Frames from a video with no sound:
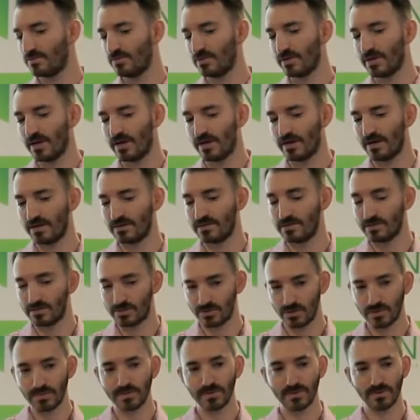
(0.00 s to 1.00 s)
we're gonna
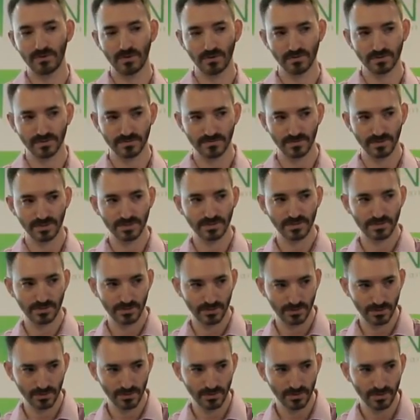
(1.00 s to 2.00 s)
distribute those fees
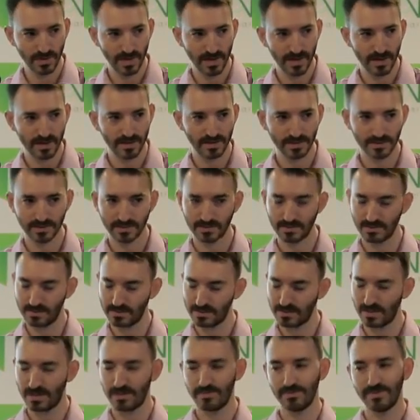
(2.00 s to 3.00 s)
to you, and
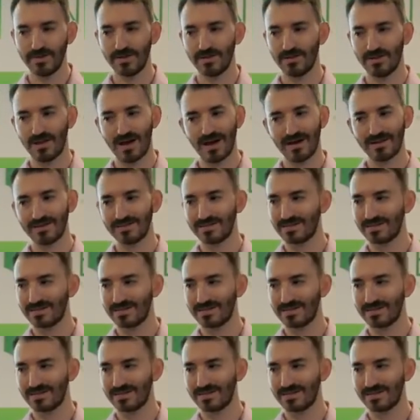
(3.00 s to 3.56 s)
it's gonna be a lot.